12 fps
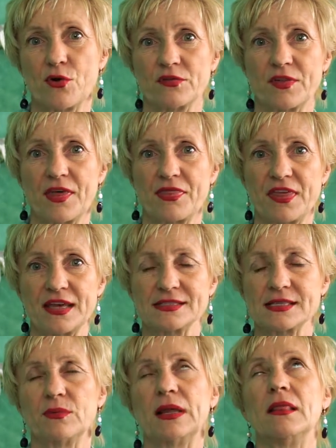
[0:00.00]
over the things
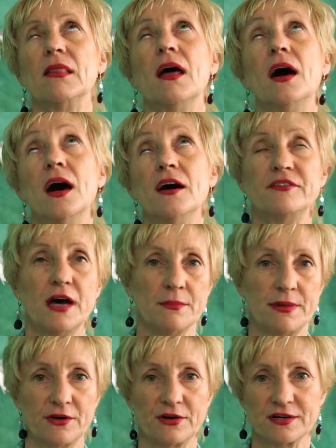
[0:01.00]
that we love
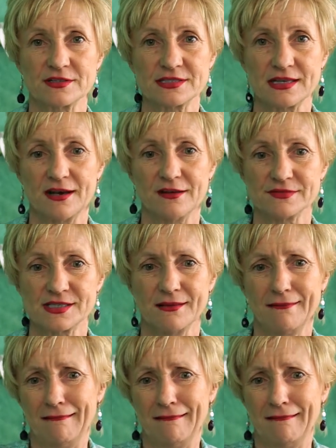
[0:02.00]
about ourselves.